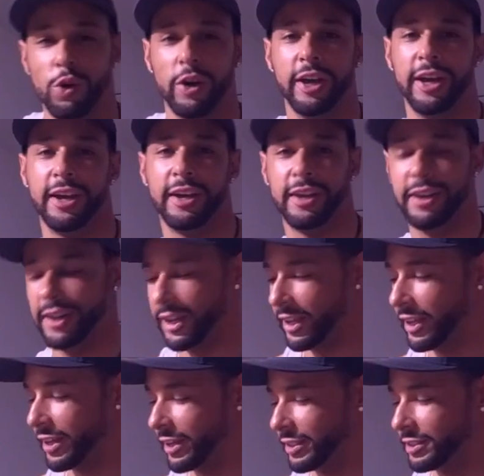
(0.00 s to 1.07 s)
go ahead
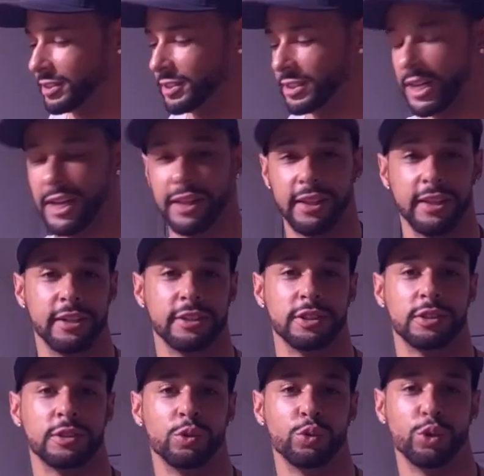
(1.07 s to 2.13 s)
and set
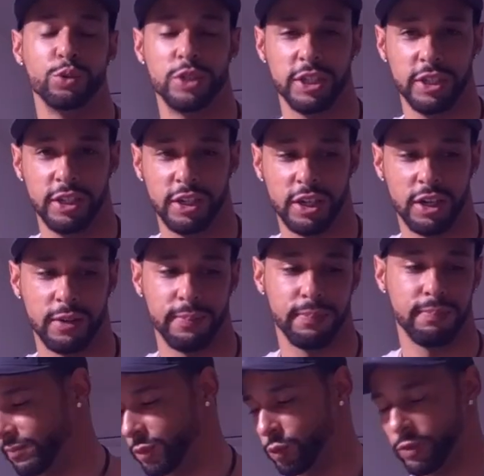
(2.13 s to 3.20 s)
this routine up.
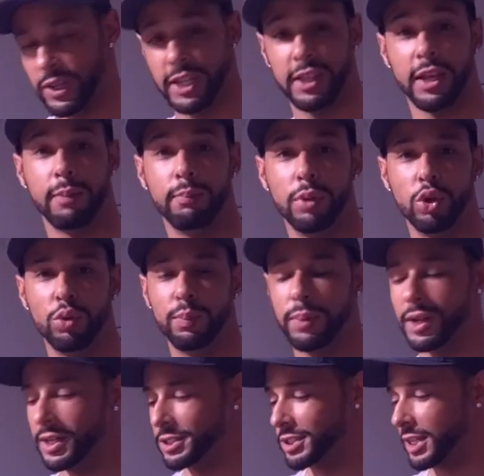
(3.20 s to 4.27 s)
We've got that blue
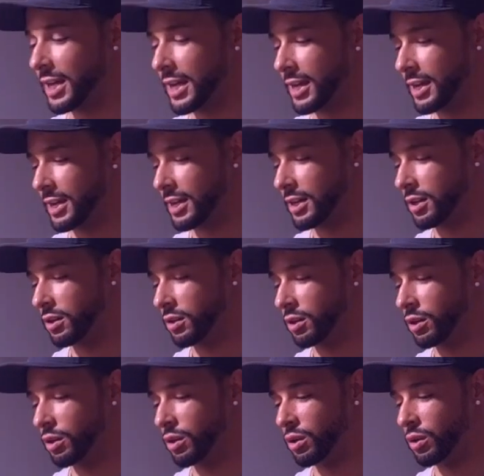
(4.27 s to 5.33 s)
plus icon.
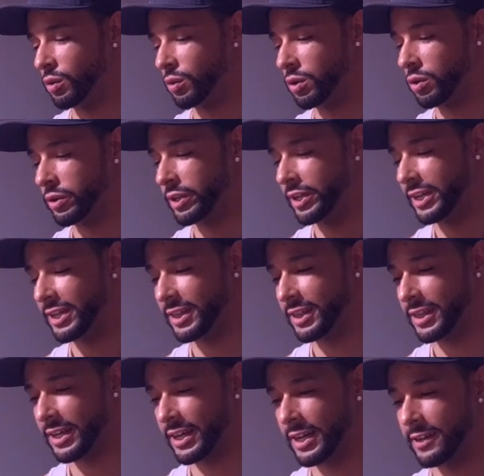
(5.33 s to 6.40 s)
We're going to
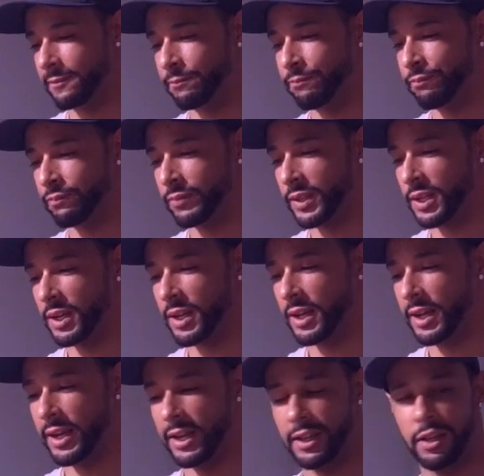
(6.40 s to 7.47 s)
hit that
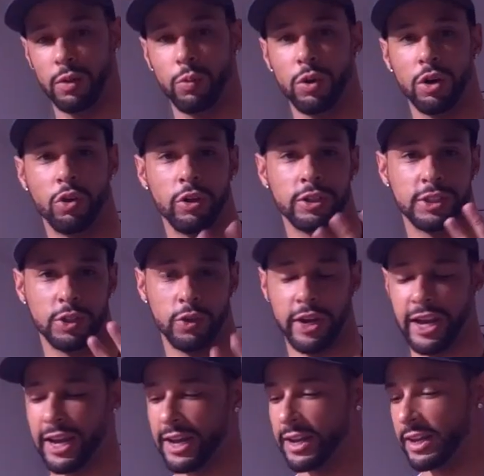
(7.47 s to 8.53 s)
and then we're going to
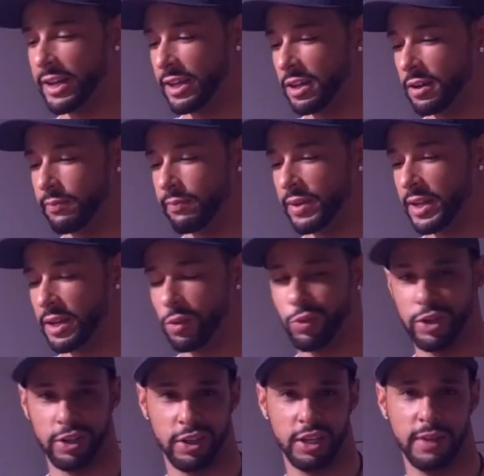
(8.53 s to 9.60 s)
add a command. We're
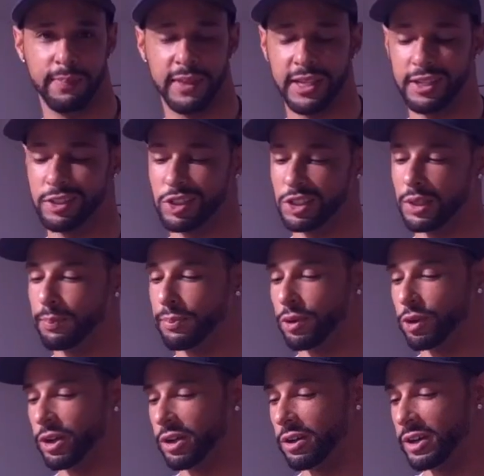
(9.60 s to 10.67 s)
gonna keep things
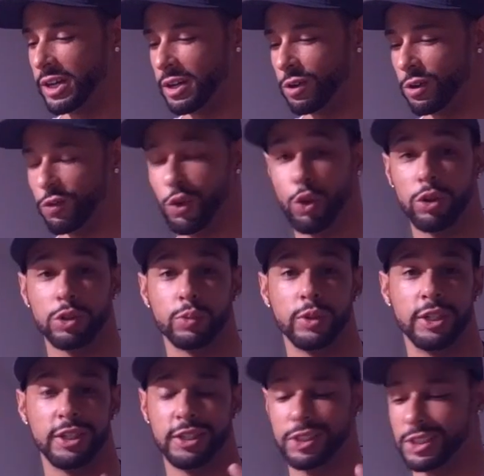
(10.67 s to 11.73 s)
simple here. Now, of course, we
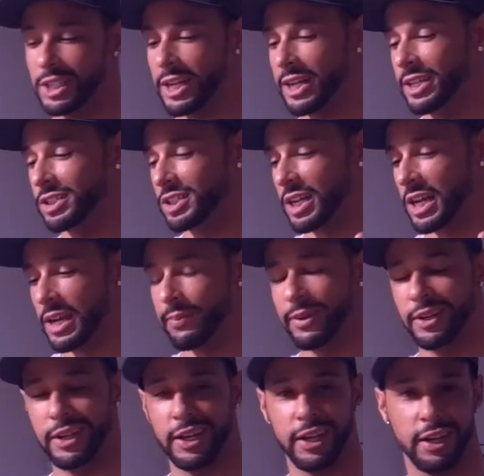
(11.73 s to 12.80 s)
could set a time
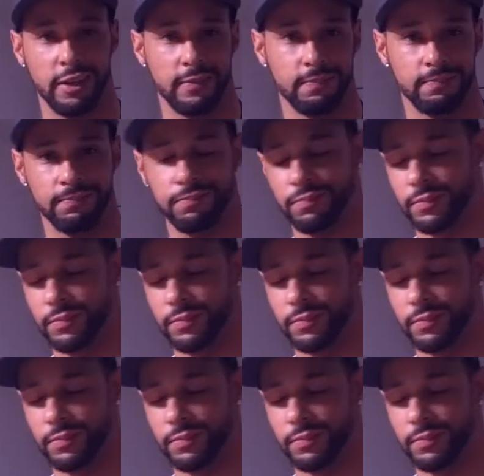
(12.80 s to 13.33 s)
and day,